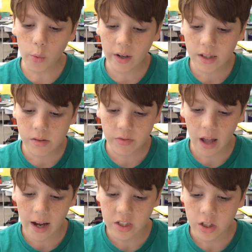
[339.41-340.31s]
Quick as a
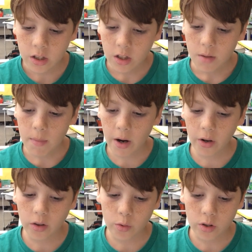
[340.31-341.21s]
flash,
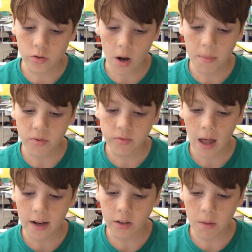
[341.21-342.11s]
Mary and Laura dropped
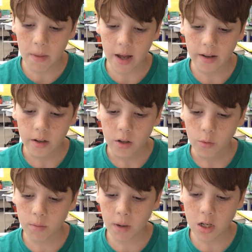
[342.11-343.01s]
flat on the bed.
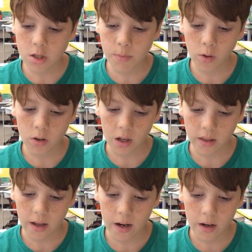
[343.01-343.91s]
When Ma spoke
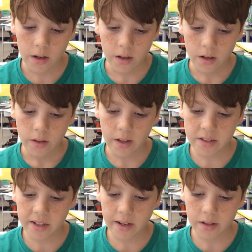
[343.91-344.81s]
like that, they
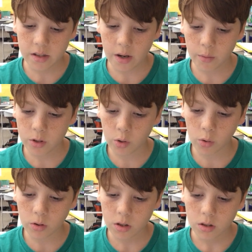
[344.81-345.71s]
did as they were
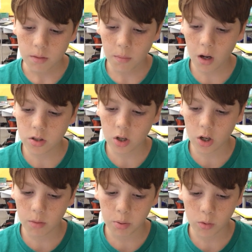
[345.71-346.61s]
told. Ma's
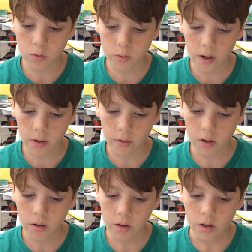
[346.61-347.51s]
arm pulled around
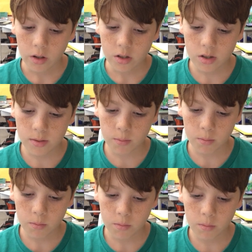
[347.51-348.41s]

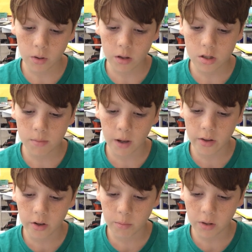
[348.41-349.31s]

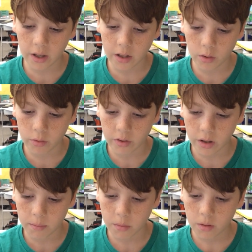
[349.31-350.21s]
smothered blanket over
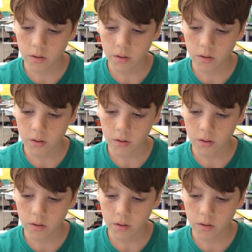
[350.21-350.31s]
them.